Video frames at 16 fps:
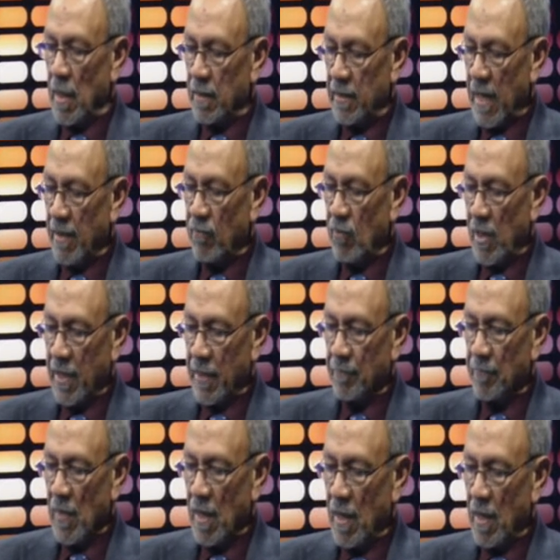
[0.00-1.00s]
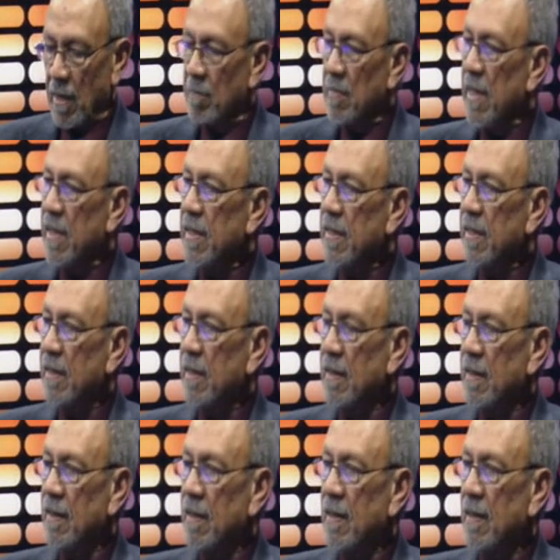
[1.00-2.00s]
Thankfully, many
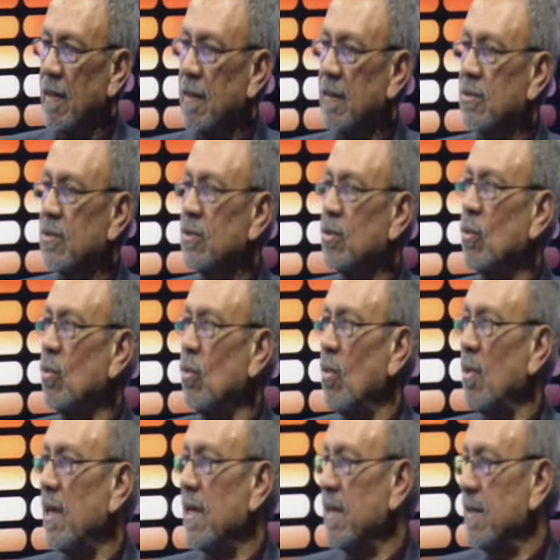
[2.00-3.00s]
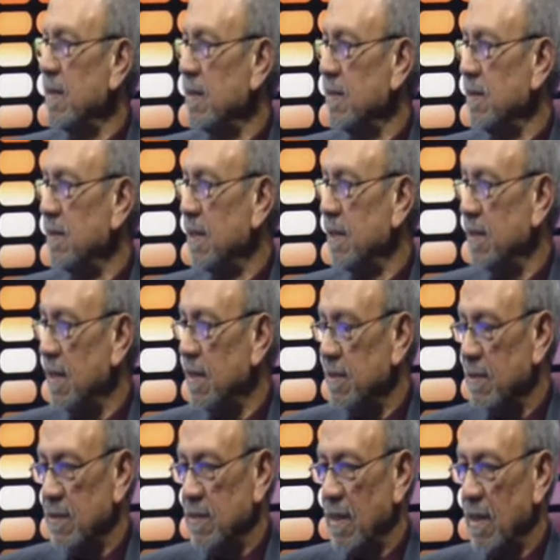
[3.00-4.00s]
uh, so called leaders,
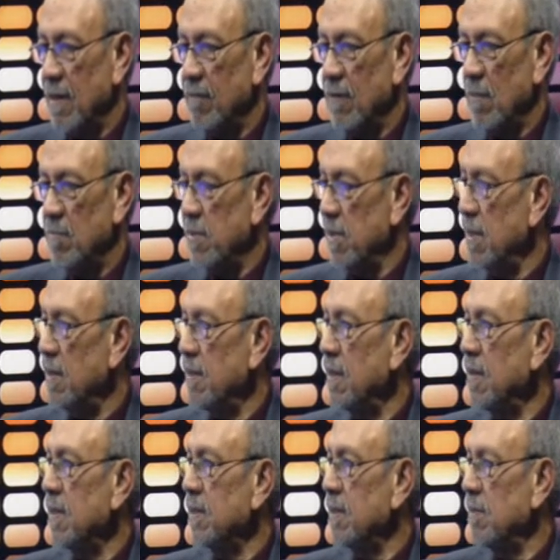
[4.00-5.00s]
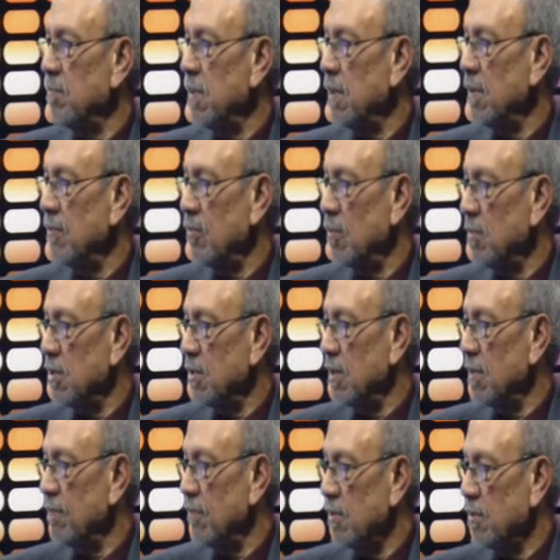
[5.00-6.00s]
dictators, they have appeared and disappeared from the
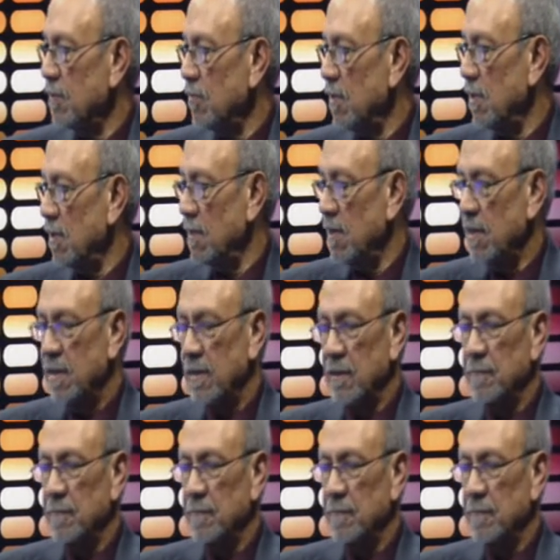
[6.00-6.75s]
surface of the earth.